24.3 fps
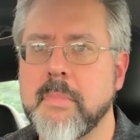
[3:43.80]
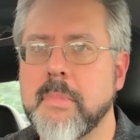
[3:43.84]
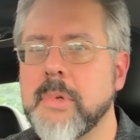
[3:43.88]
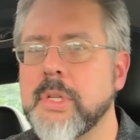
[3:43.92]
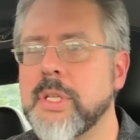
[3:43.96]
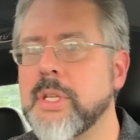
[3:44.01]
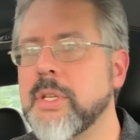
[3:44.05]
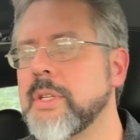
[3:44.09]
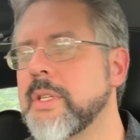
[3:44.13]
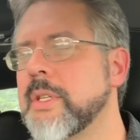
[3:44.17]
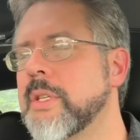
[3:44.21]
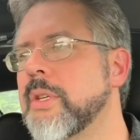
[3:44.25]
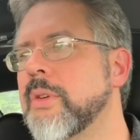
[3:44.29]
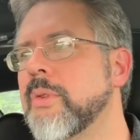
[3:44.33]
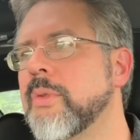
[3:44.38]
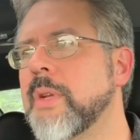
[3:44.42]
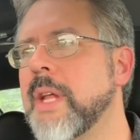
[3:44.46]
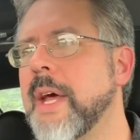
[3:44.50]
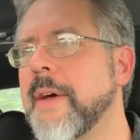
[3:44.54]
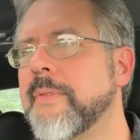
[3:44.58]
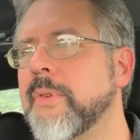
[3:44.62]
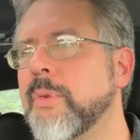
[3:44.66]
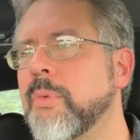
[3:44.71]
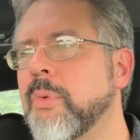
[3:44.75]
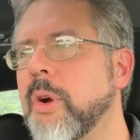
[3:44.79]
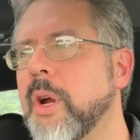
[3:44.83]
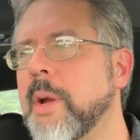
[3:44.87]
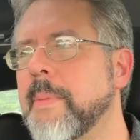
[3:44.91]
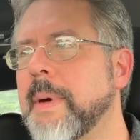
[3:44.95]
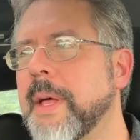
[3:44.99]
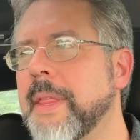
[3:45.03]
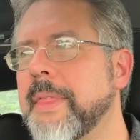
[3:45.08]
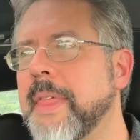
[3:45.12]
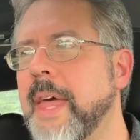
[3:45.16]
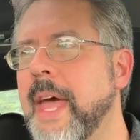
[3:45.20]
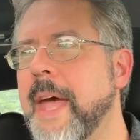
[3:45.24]
So you would have to worry
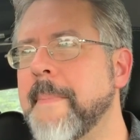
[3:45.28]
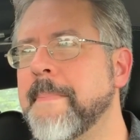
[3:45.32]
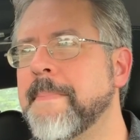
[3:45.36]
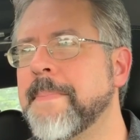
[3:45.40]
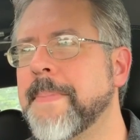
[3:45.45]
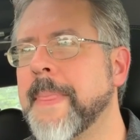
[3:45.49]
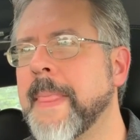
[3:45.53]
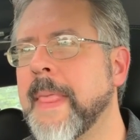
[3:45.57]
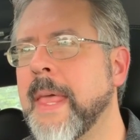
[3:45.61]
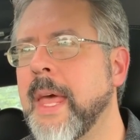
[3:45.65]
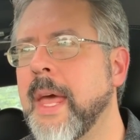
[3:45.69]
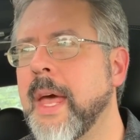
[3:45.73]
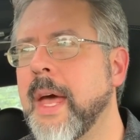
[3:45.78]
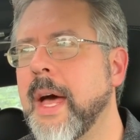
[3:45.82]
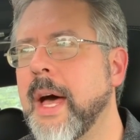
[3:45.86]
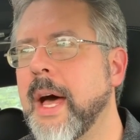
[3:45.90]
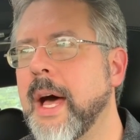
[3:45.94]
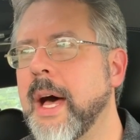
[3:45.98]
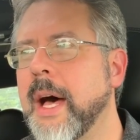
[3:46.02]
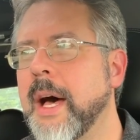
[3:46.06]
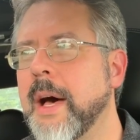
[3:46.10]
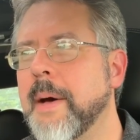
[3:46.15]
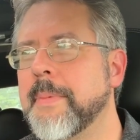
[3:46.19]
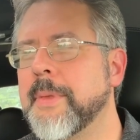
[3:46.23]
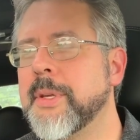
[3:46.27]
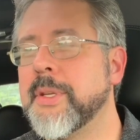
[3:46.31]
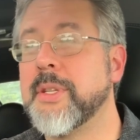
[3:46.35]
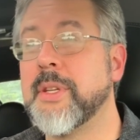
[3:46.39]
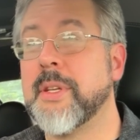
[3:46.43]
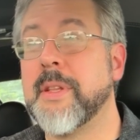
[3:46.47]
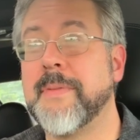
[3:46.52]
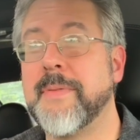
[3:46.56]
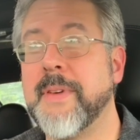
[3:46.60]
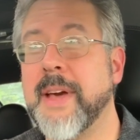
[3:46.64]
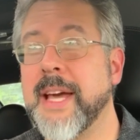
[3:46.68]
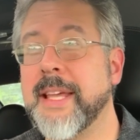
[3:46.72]
about that. Um, there's still
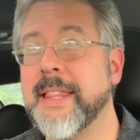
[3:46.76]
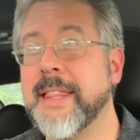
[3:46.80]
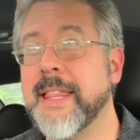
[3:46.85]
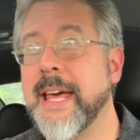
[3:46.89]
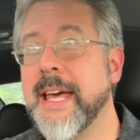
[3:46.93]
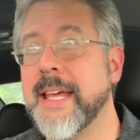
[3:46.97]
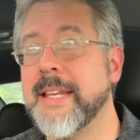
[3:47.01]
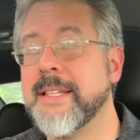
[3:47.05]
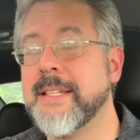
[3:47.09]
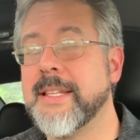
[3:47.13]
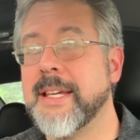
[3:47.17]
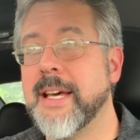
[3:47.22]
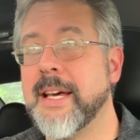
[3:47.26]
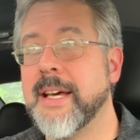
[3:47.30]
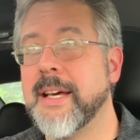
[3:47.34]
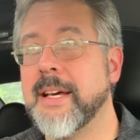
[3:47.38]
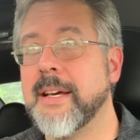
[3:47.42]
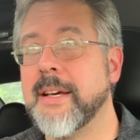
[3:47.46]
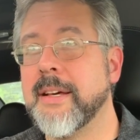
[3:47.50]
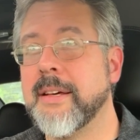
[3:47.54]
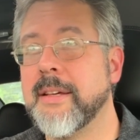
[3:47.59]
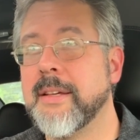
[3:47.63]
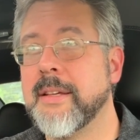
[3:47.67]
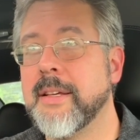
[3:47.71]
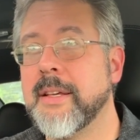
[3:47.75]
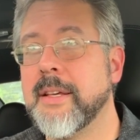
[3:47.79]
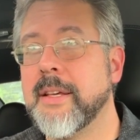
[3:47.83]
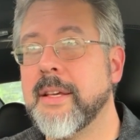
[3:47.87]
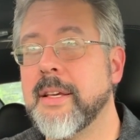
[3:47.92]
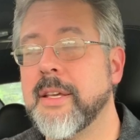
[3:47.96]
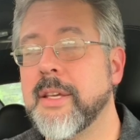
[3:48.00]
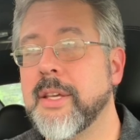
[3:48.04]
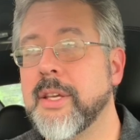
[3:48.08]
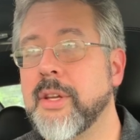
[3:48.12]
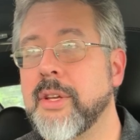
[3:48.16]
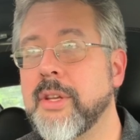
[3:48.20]
the fact that uh,
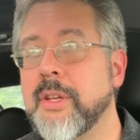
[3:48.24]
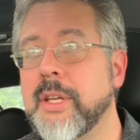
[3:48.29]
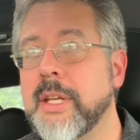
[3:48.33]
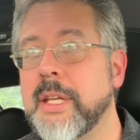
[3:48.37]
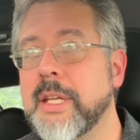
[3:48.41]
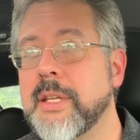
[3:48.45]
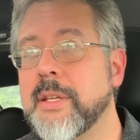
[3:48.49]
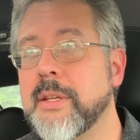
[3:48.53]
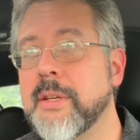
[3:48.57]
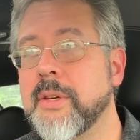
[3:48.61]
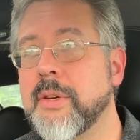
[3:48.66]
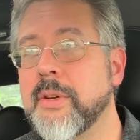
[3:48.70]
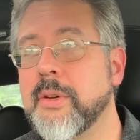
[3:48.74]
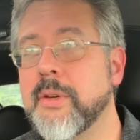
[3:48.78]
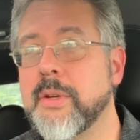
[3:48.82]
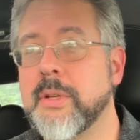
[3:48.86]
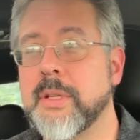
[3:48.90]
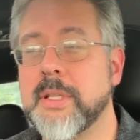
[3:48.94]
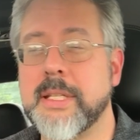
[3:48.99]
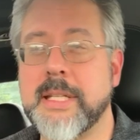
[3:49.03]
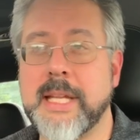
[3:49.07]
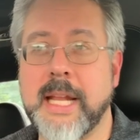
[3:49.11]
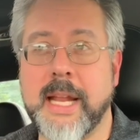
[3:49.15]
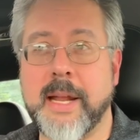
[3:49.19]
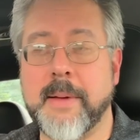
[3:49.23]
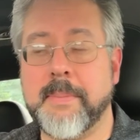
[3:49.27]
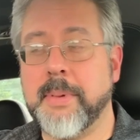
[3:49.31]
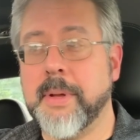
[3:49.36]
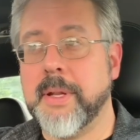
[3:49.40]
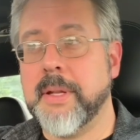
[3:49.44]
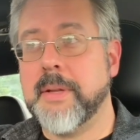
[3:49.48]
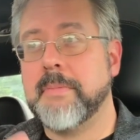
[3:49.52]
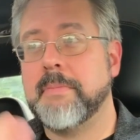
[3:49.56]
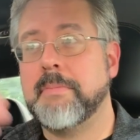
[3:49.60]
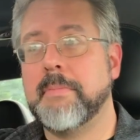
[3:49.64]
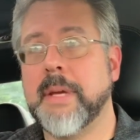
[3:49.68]
you, know, you need to set up
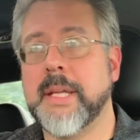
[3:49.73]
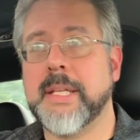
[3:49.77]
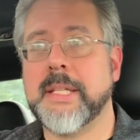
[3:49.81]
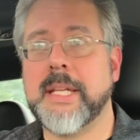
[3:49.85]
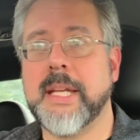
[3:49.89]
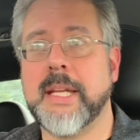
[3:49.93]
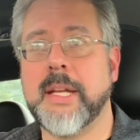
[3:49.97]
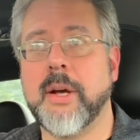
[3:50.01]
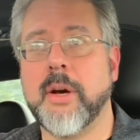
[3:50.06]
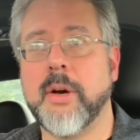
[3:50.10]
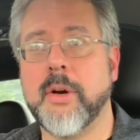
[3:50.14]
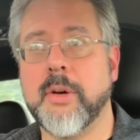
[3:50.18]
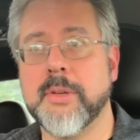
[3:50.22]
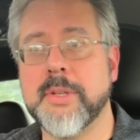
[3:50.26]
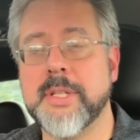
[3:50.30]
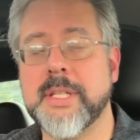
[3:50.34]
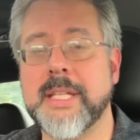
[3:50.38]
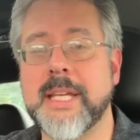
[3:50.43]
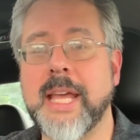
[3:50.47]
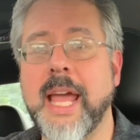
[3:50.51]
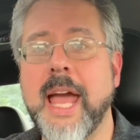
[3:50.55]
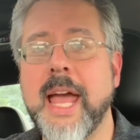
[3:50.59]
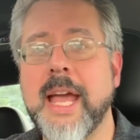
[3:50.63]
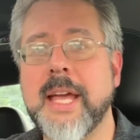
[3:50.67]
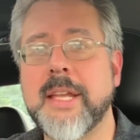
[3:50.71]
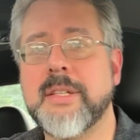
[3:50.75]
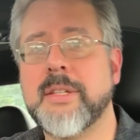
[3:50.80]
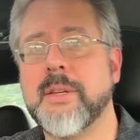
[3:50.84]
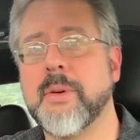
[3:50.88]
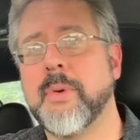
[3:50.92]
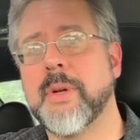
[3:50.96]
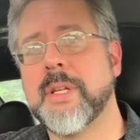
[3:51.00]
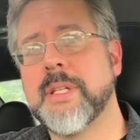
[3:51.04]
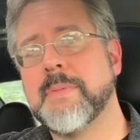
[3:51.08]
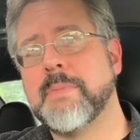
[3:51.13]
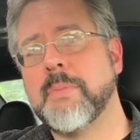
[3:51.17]
and maintain a whole CA. So
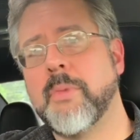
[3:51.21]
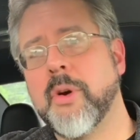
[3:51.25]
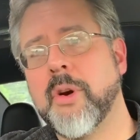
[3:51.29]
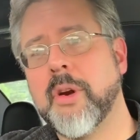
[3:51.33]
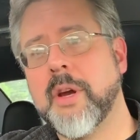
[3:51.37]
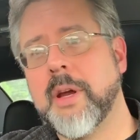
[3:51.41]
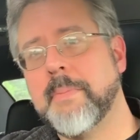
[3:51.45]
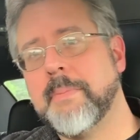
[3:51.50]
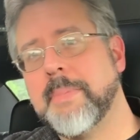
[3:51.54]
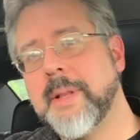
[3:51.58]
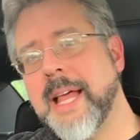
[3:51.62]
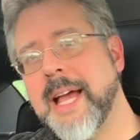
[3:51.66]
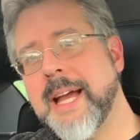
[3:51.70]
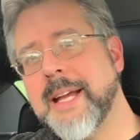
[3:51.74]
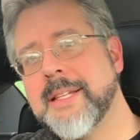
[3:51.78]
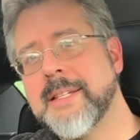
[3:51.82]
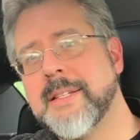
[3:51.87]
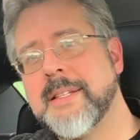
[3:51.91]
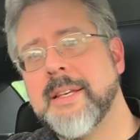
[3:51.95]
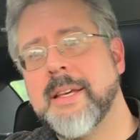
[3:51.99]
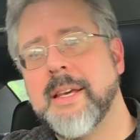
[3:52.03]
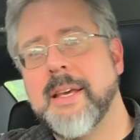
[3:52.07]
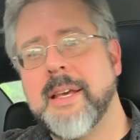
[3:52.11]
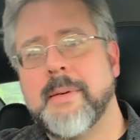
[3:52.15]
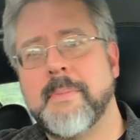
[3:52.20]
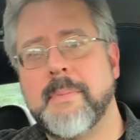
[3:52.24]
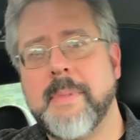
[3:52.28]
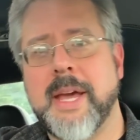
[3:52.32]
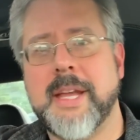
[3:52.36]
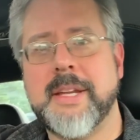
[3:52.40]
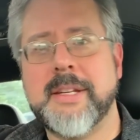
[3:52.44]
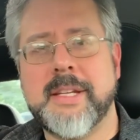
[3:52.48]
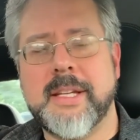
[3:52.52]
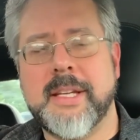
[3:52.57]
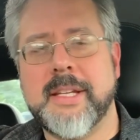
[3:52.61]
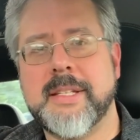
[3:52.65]
what's more complex,
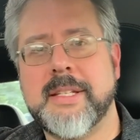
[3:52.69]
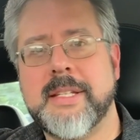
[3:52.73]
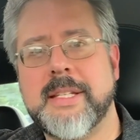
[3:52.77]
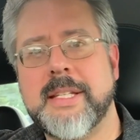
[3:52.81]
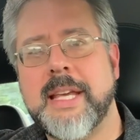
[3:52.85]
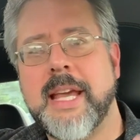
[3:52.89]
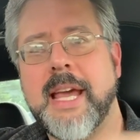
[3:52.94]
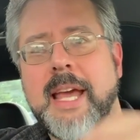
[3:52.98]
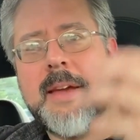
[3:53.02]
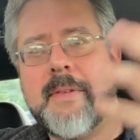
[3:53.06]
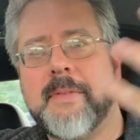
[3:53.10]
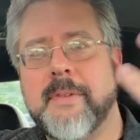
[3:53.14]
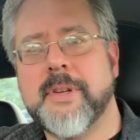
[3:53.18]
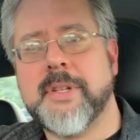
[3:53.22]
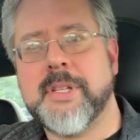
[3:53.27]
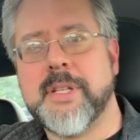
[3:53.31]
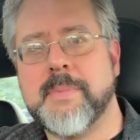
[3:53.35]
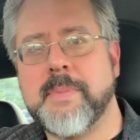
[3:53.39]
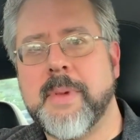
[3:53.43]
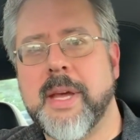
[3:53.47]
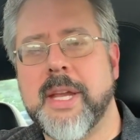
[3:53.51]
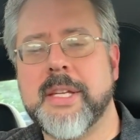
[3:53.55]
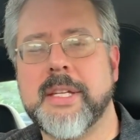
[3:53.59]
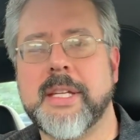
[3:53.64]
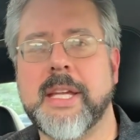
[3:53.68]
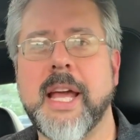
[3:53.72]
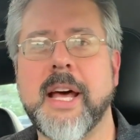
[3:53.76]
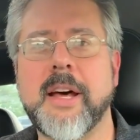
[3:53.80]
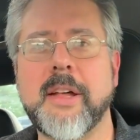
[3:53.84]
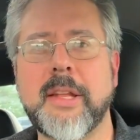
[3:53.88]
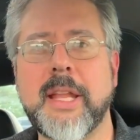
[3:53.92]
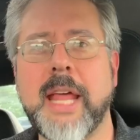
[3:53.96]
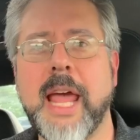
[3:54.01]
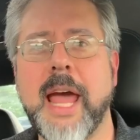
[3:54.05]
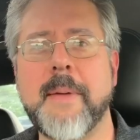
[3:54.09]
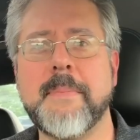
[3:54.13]
managing a CA versus managing
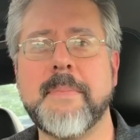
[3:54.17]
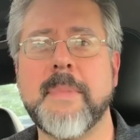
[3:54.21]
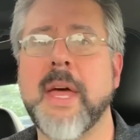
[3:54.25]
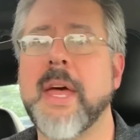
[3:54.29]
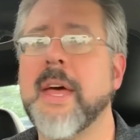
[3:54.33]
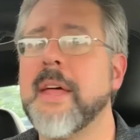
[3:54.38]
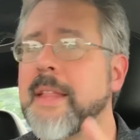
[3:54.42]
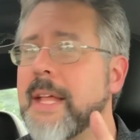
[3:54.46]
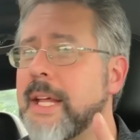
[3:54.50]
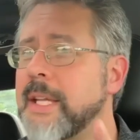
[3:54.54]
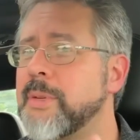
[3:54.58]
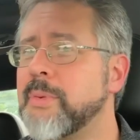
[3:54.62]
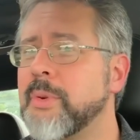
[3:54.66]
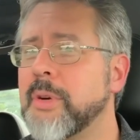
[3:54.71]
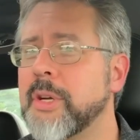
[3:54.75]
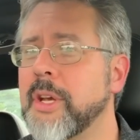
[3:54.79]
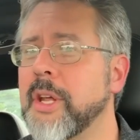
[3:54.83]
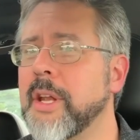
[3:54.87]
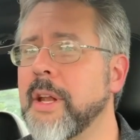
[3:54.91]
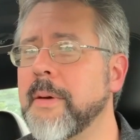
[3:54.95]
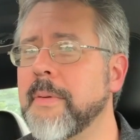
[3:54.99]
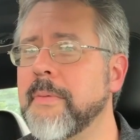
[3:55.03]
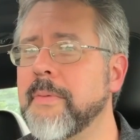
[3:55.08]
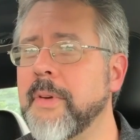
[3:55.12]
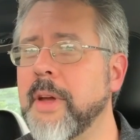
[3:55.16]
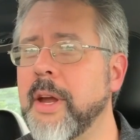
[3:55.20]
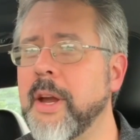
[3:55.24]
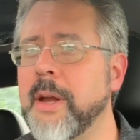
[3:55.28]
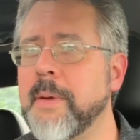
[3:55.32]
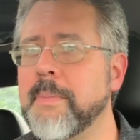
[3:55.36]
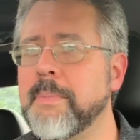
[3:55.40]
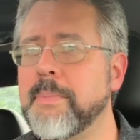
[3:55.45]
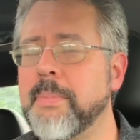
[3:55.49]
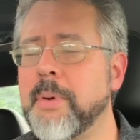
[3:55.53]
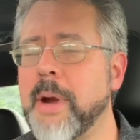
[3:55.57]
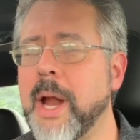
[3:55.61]
LDAP? That's really gonna
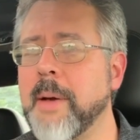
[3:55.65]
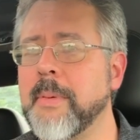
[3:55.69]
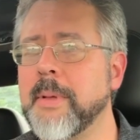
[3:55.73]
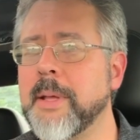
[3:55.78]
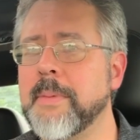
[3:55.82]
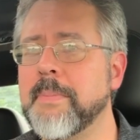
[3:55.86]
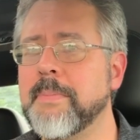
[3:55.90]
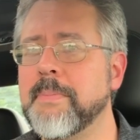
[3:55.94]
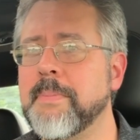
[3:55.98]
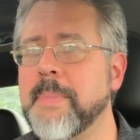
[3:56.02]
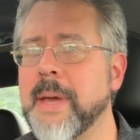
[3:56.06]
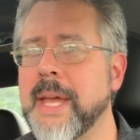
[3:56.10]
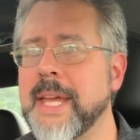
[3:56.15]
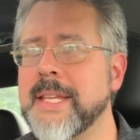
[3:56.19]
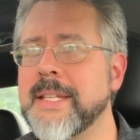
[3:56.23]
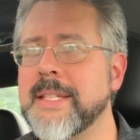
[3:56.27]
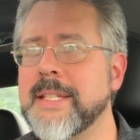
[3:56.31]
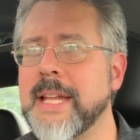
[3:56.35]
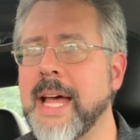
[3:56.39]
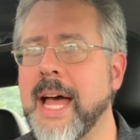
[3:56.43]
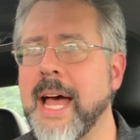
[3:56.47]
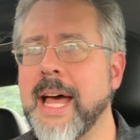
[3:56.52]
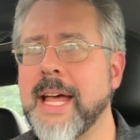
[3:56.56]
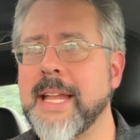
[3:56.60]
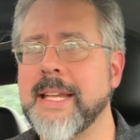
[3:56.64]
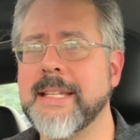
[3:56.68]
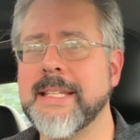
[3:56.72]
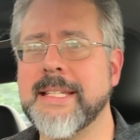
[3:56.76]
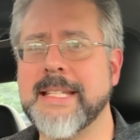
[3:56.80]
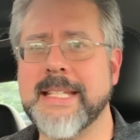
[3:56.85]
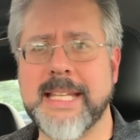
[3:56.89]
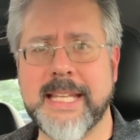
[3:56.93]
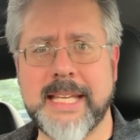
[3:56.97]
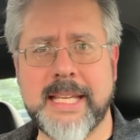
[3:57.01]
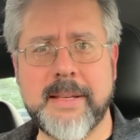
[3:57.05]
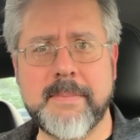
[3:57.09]
vary probably based on
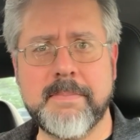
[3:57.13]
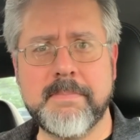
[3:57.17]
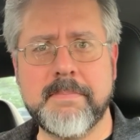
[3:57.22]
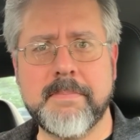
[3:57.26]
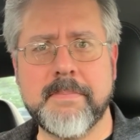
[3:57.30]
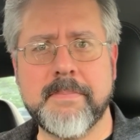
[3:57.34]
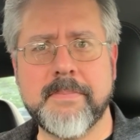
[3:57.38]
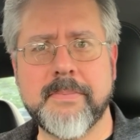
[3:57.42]
team.